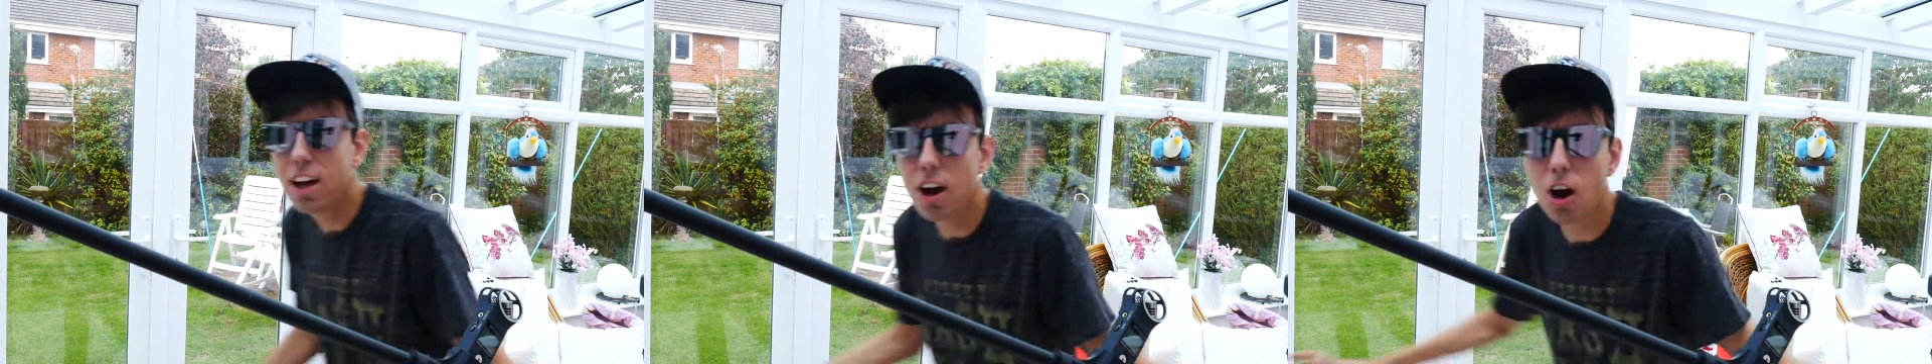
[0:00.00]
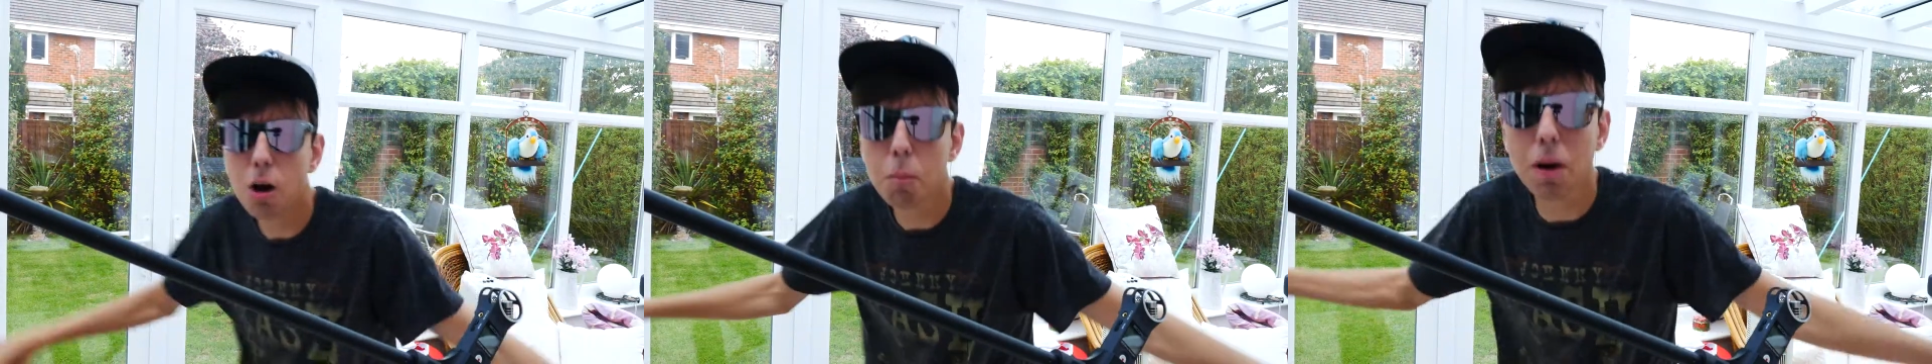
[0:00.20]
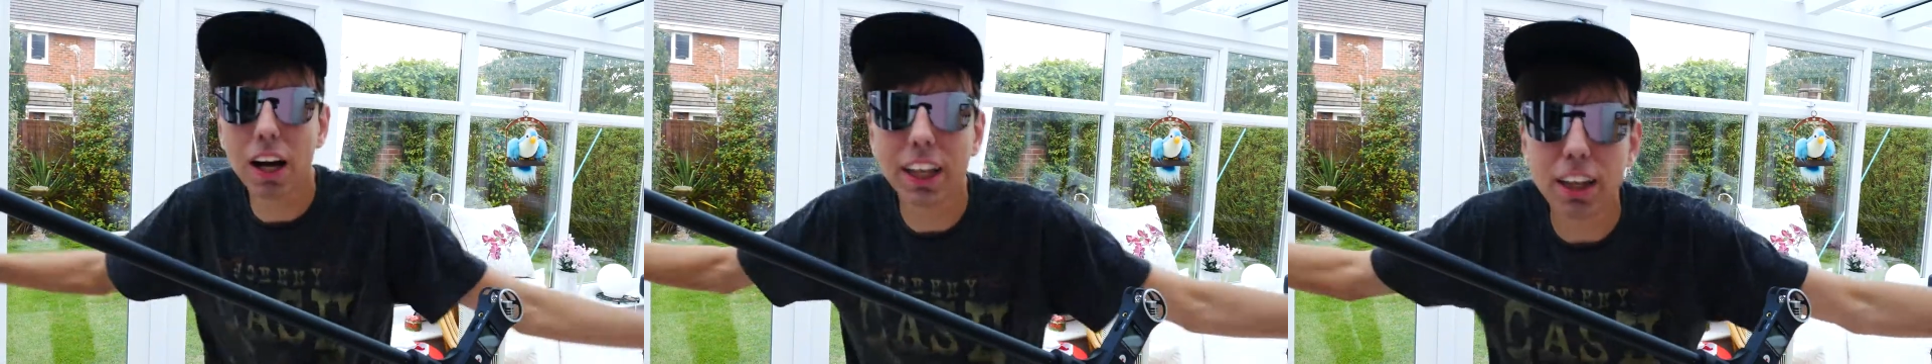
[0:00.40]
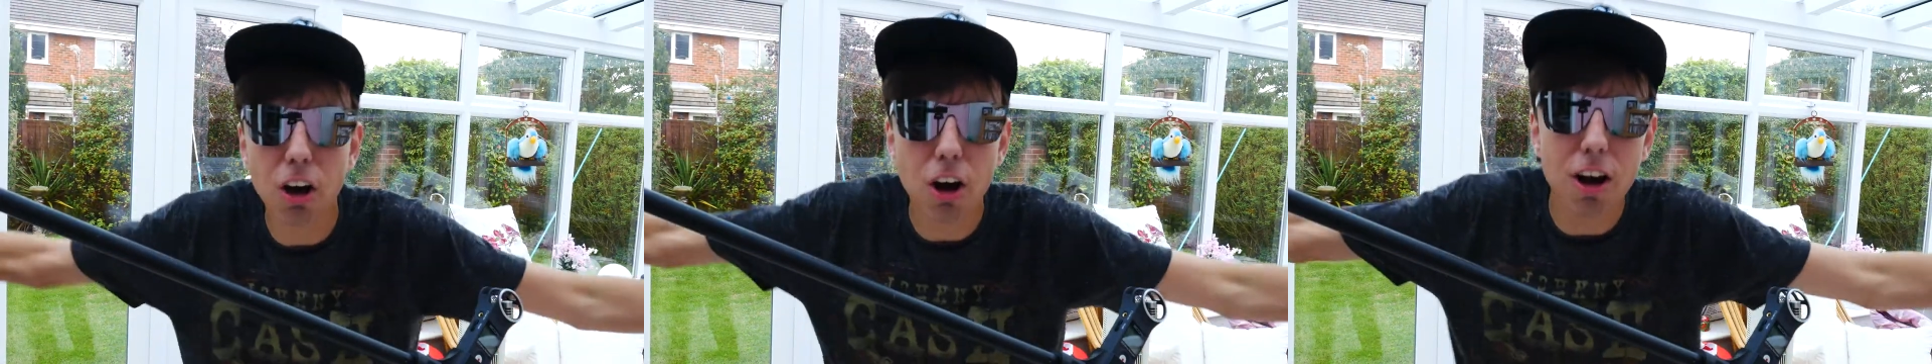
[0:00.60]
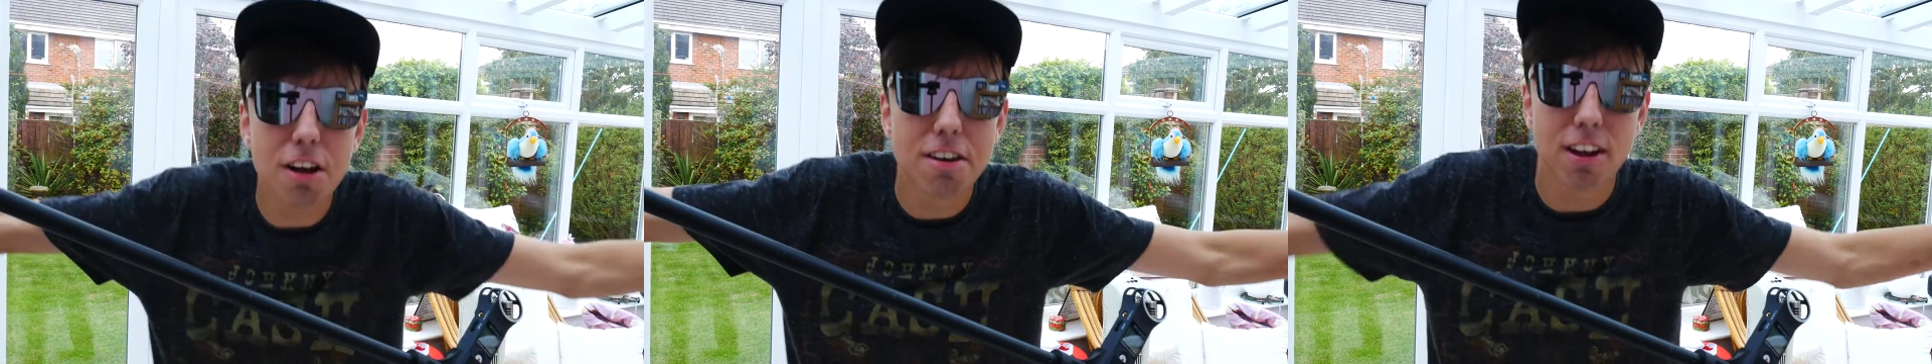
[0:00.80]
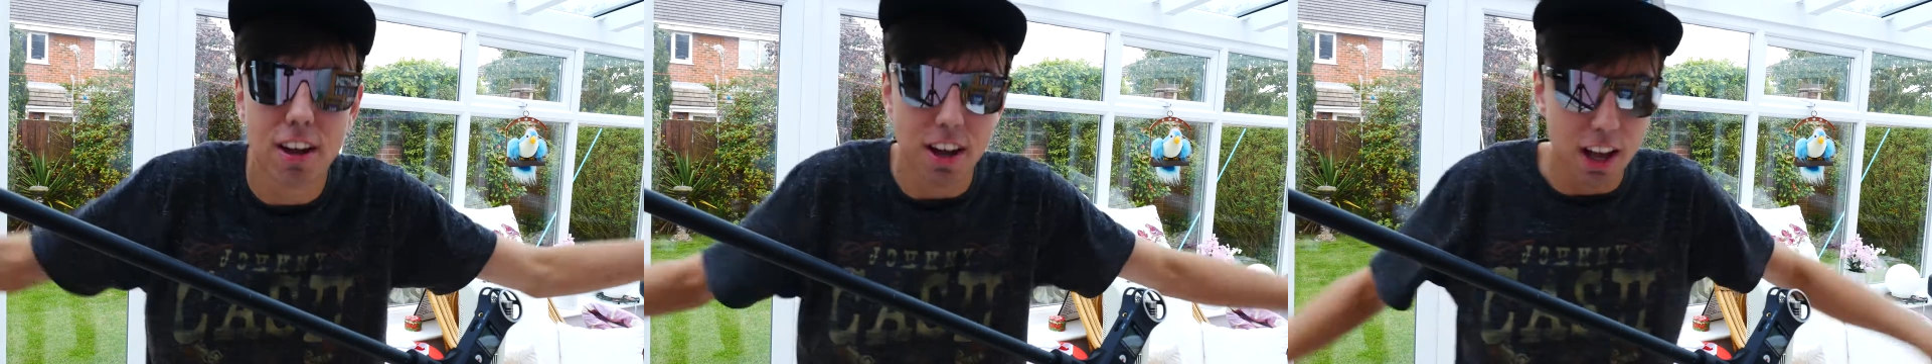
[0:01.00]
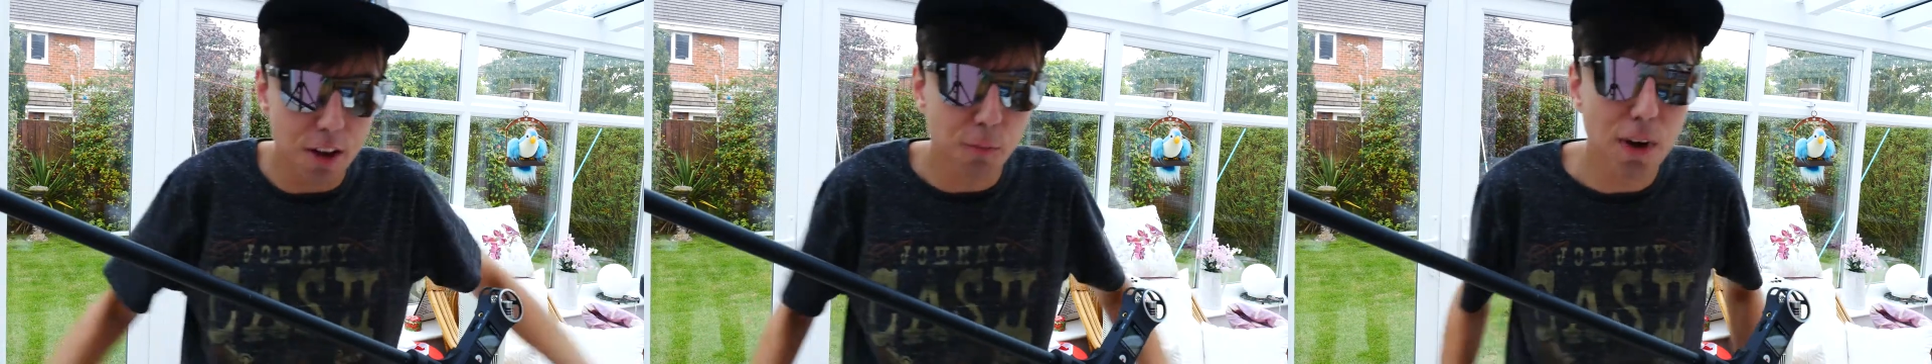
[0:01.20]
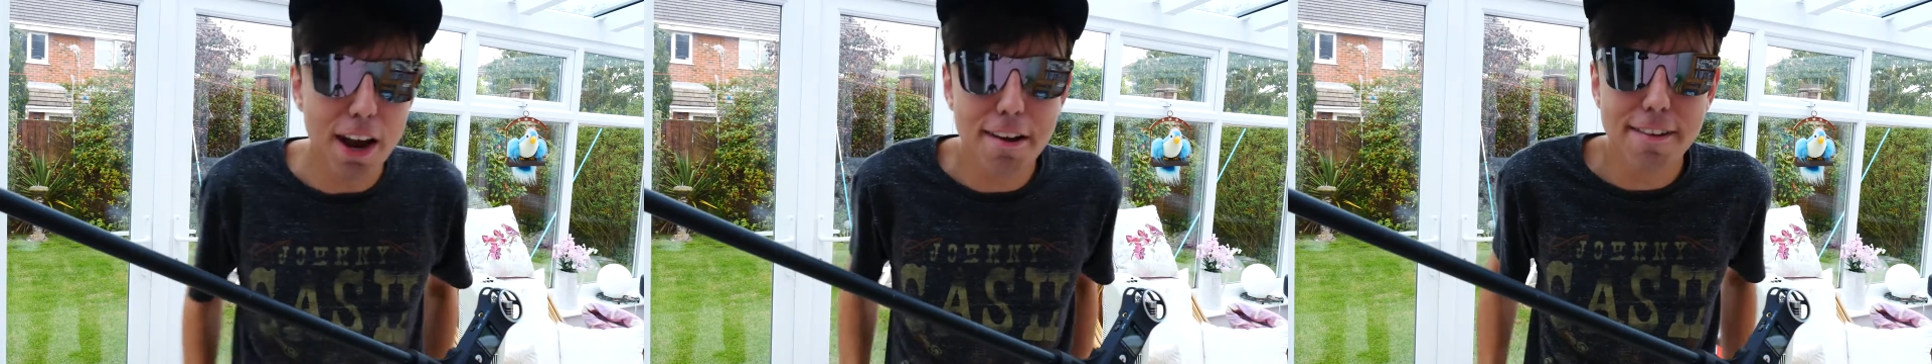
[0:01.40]
Oh my god, it
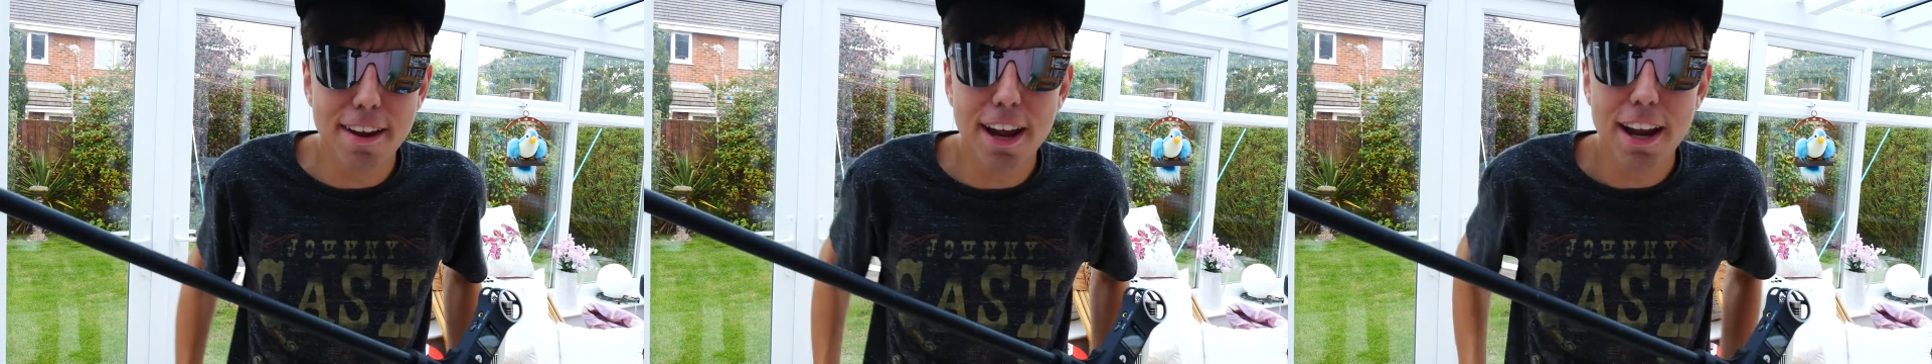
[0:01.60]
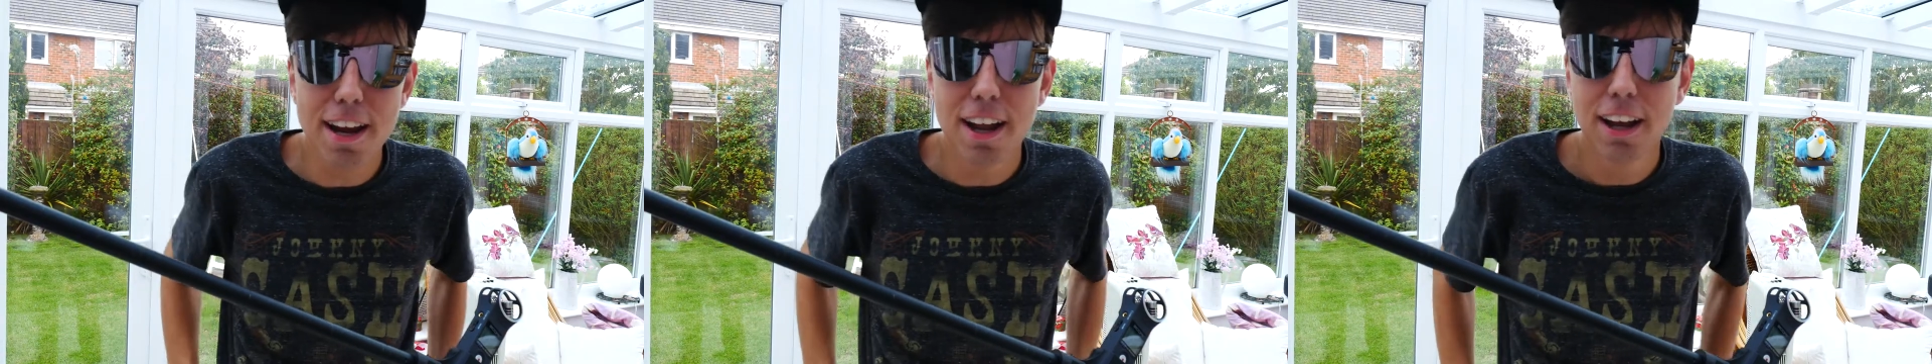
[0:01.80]
went in.